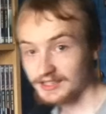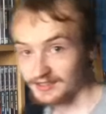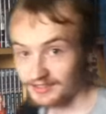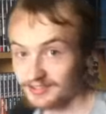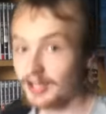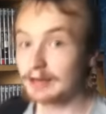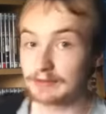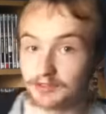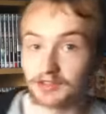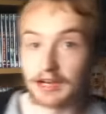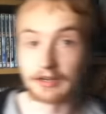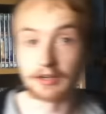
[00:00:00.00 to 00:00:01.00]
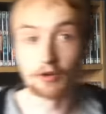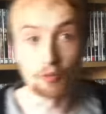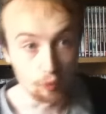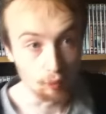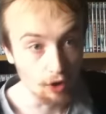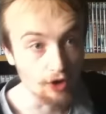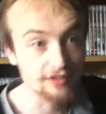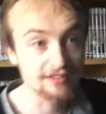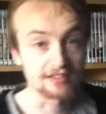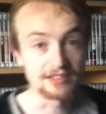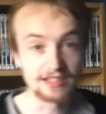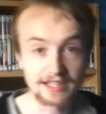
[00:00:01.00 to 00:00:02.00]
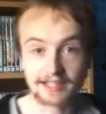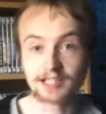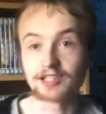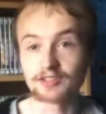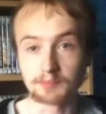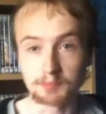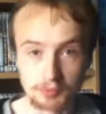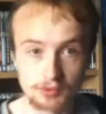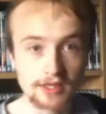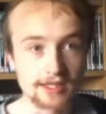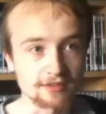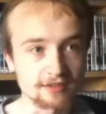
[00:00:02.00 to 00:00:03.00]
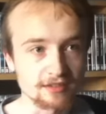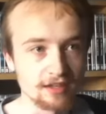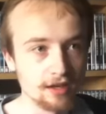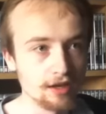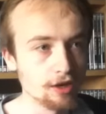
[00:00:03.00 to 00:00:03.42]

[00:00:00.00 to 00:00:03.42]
But yeah, the sound designer was Nicholas Briggs.